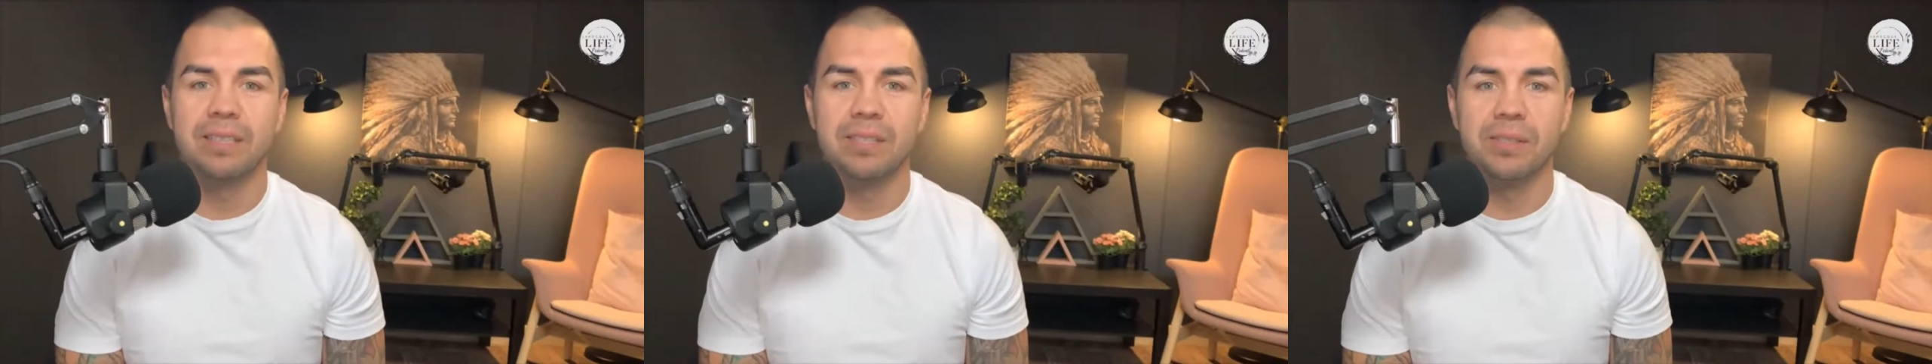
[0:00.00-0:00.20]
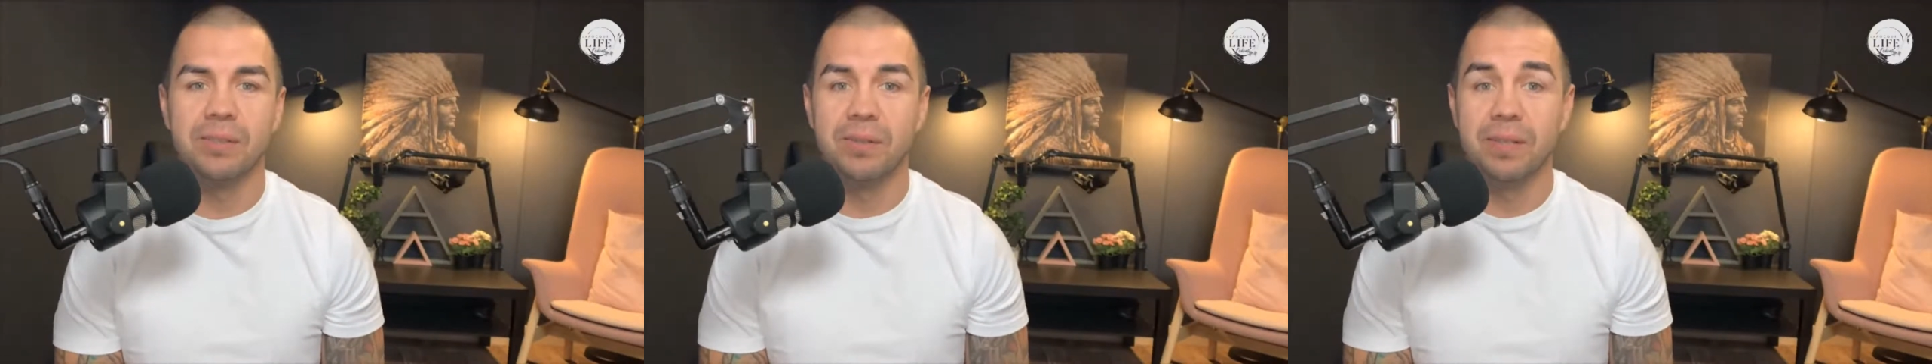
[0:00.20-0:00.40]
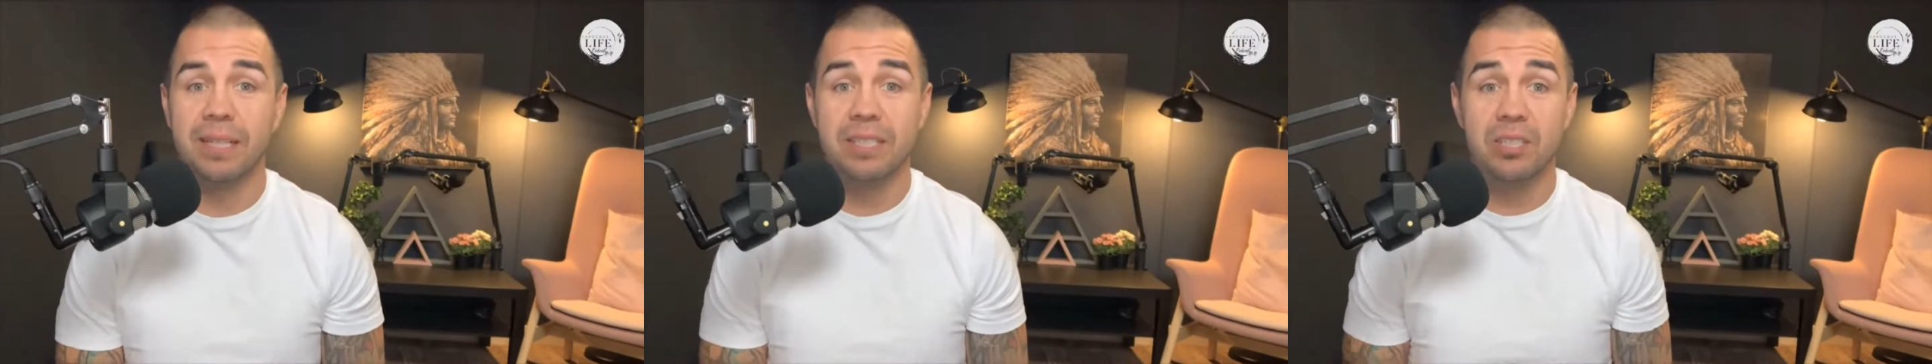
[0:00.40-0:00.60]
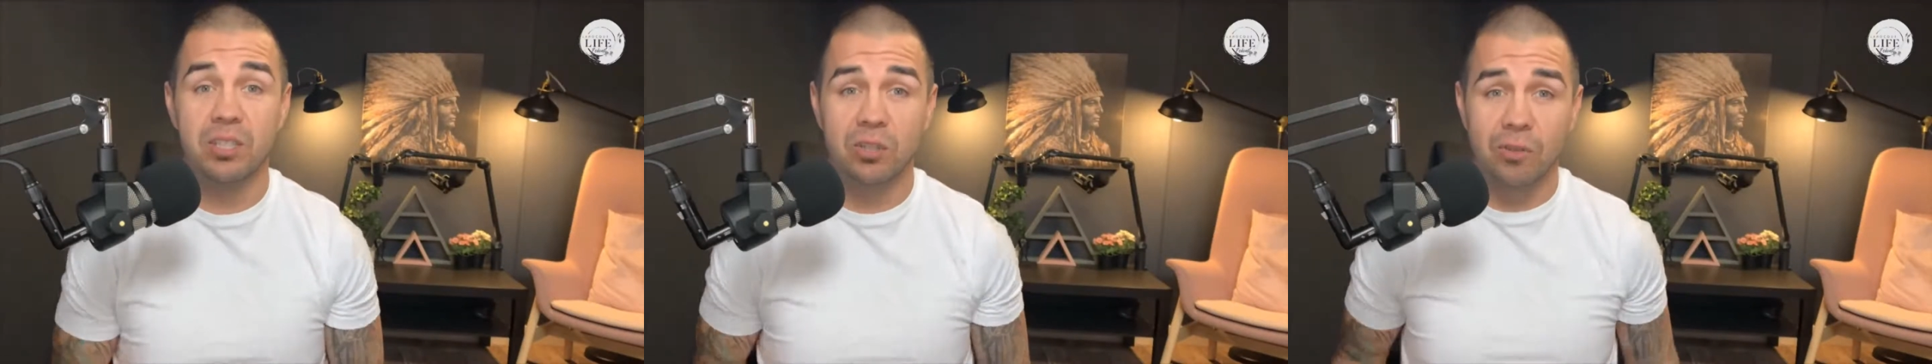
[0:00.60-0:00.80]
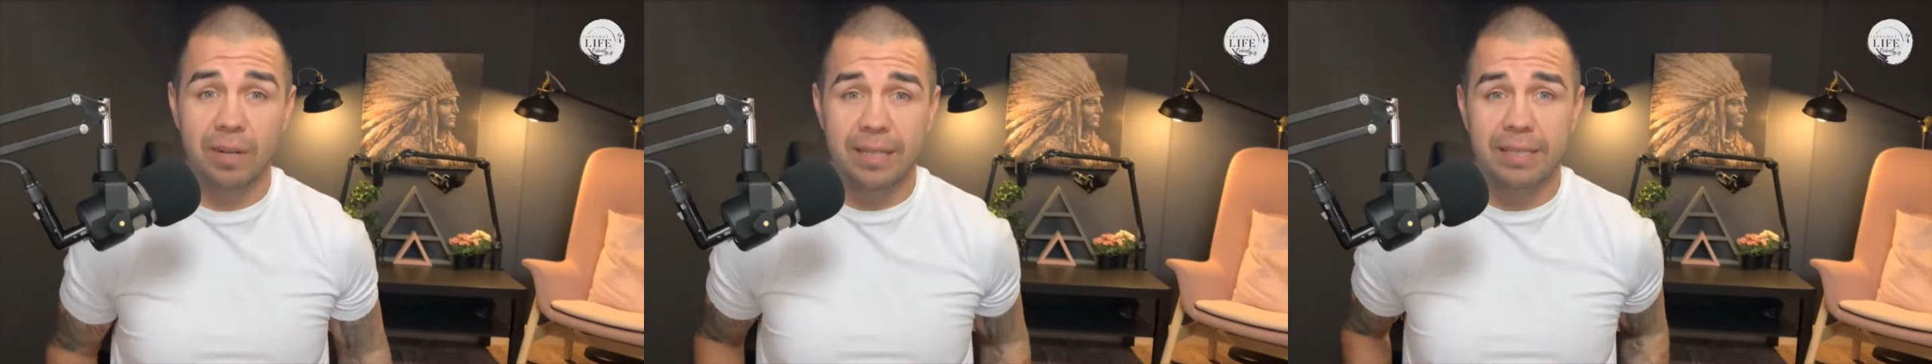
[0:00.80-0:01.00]
so that's
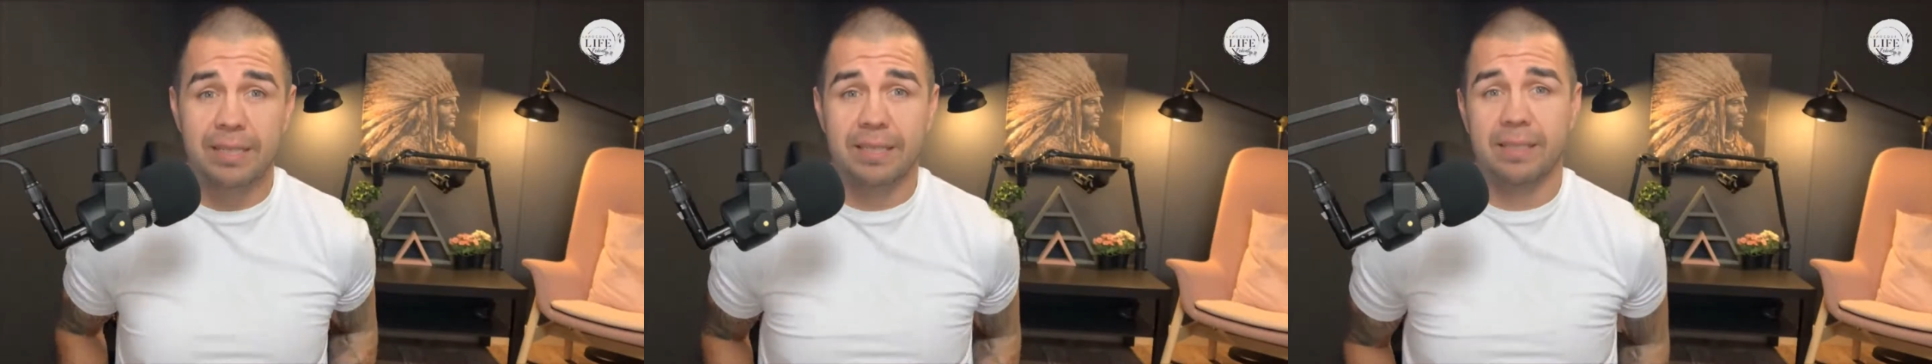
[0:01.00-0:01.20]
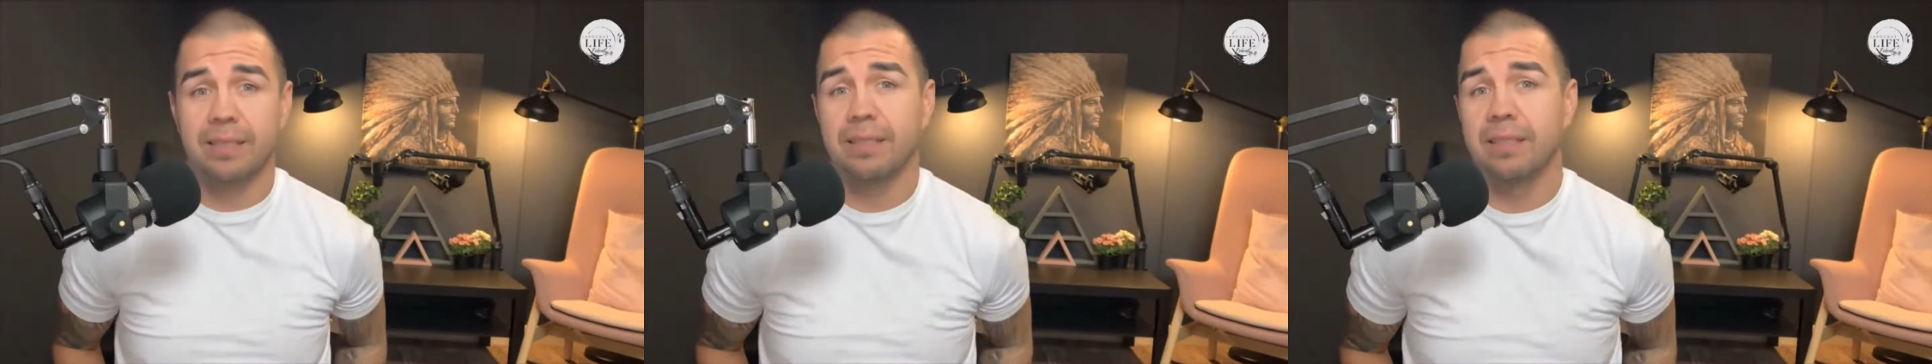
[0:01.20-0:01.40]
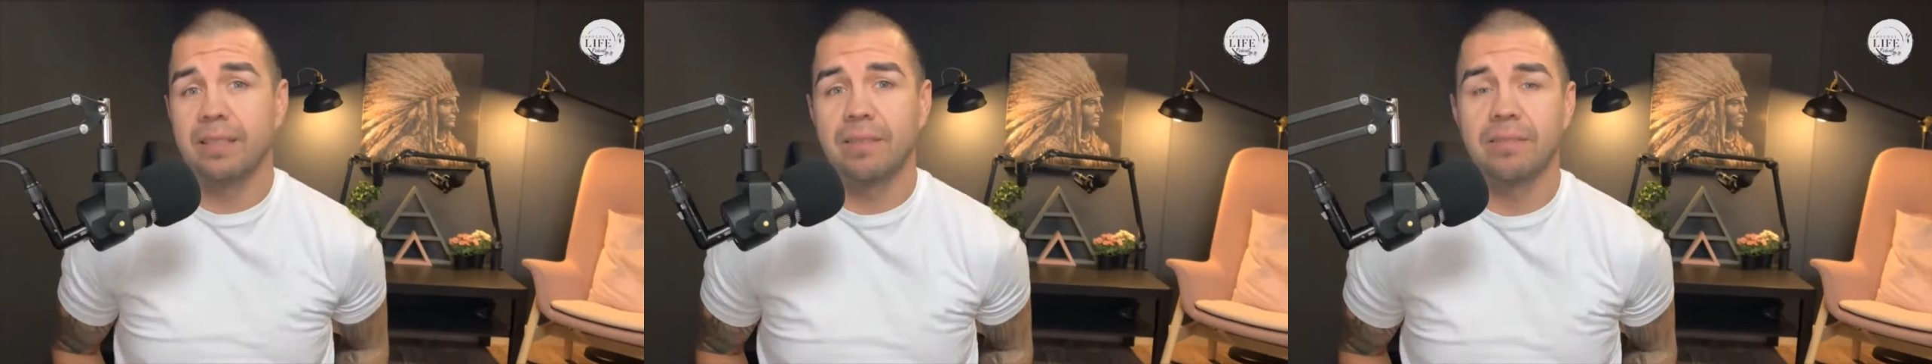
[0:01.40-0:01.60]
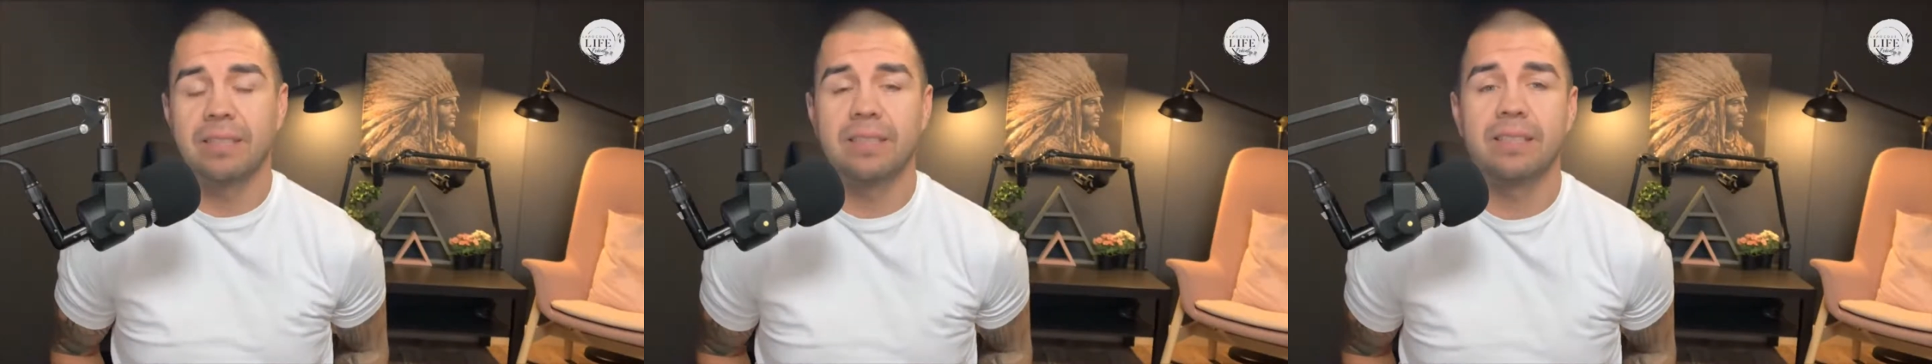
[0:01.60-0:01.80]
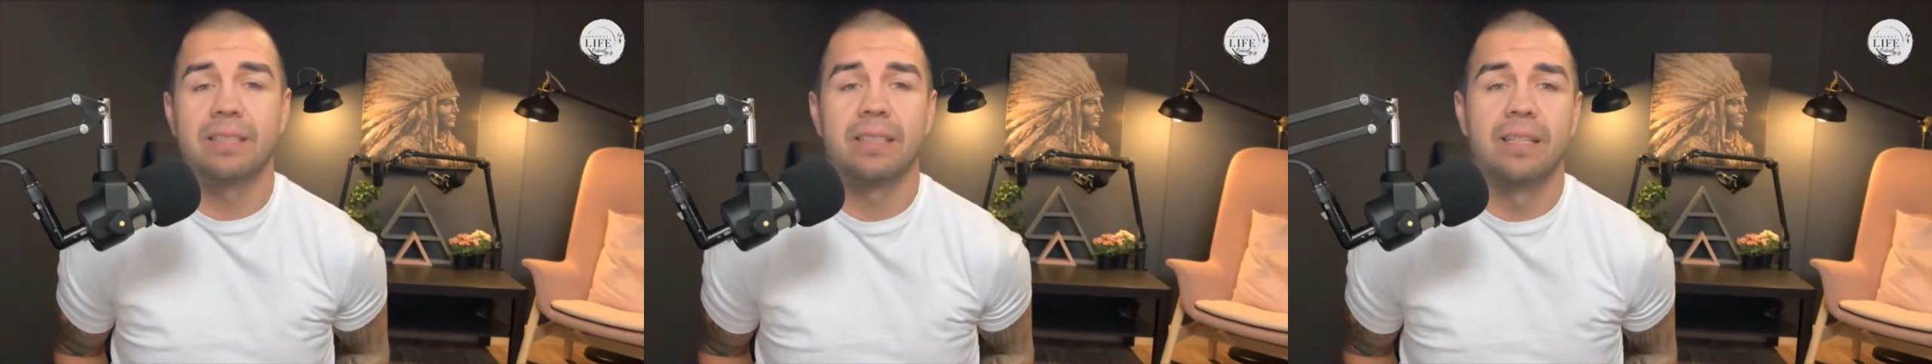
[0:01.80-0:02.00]
great. Love it.